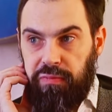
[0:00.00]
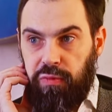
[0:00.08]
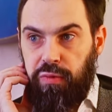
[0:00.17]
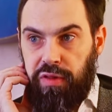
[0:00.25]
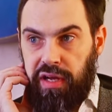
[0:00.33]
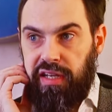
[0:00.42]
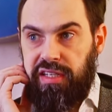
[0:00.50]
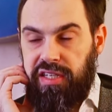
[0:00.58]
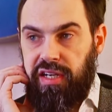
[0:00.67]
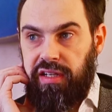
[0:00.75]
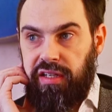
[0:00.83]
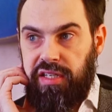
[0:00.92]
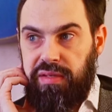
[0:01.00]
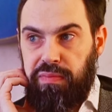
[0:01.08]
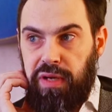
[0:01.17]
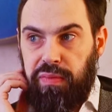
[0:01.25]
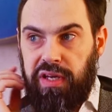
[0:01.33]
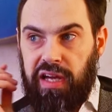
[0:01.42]
with hindsight, it's
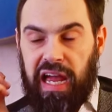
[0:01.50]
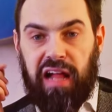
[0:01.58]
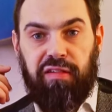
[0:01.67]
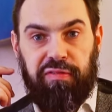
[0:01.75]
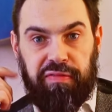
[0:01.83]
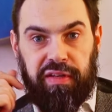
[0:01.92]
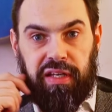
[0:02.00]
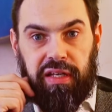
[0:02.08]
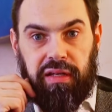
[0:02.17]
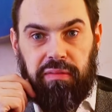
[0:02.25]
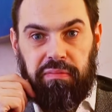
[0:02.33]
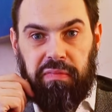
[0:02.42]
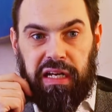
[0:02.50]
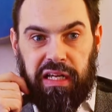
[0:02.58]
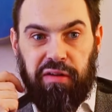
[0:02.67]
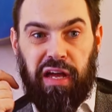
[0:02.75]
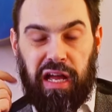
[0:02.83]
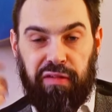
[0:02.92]
maybe a
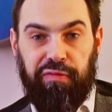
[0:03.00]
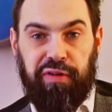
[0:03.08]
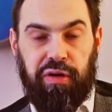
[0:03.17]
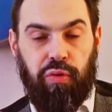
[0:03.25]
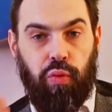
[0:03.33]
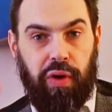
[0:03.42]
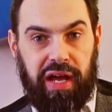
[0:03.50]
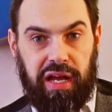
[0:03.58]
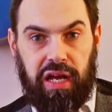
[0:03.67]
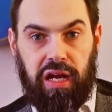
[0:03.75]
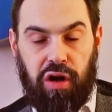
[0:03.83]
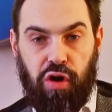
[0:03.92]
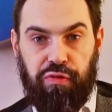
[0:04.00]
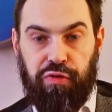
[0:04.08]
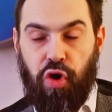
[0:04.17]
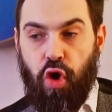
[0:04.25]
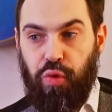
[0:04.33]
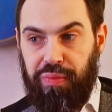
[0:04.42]
healthier way of
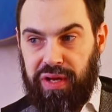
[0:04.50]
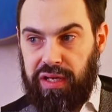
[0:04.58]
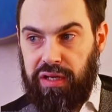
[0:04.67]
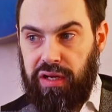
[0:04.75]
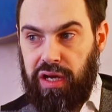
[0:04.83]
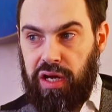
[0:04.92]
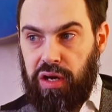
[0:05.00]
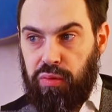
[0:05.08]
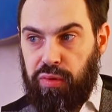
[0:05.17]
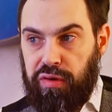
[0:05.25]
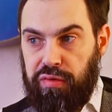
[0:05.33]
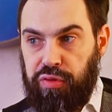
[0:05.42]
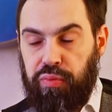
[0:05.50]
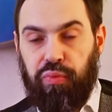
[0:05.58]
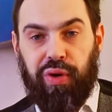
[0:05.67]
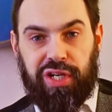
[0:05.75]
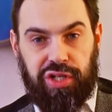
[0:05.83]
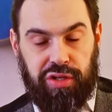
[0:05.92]
coping with the
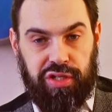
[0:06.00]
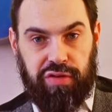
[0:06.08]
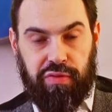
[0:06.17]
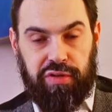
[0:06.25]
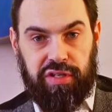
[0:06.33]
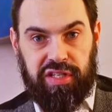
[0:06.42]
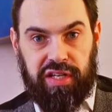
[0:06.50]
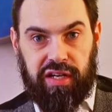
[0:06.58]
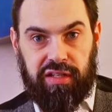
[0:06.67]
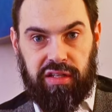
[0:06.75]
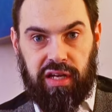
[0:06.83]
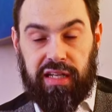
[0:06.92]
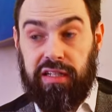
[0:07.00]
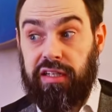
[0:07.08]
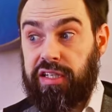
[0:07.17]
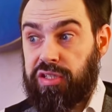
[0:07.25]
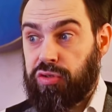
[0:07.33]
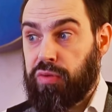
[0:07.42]
pressures of the society. At
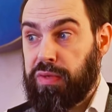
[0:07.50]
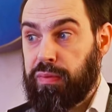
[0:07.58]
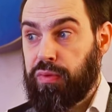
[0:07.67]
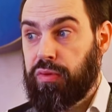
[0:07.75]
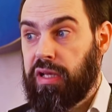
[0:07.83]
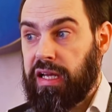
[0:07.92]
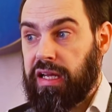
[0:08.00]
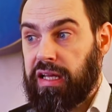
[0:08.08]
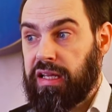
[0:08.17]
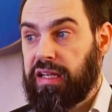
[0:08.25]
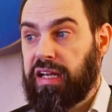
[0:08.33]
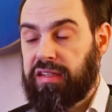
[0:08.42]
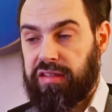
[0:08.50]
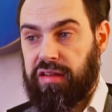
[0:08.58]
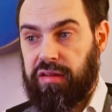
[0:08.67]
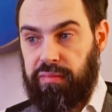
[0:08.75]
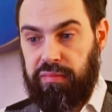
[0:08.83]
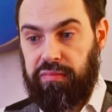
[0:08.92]
least, people
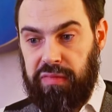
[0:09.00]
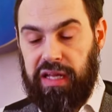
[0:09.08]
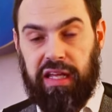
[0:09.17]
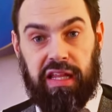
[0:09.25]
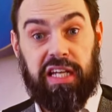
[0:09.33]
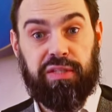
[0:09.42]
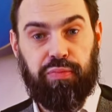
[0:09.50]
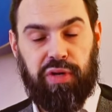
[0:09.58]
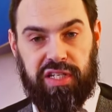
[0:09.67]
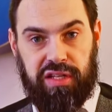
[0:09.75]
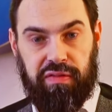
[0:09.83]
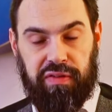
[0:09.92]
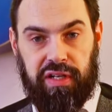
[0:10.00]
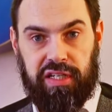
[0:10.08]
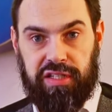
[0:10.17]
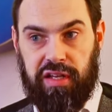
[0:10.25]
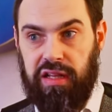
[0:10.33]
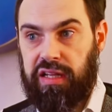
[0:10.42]
express their
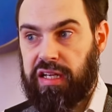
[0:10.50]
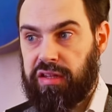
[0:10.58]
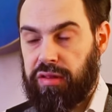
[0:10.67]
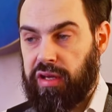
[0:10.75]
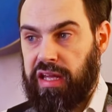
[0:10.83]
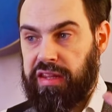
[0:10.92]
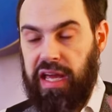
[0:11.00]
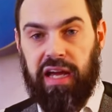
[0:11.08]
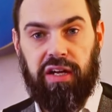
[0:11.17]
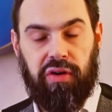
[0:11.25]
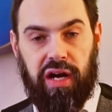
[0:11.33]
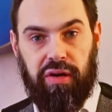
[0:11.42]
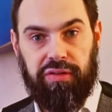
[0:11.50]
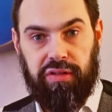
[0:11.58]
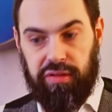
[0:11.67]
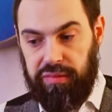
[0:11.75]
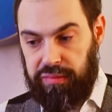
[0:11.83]
feelings, they let the anger out.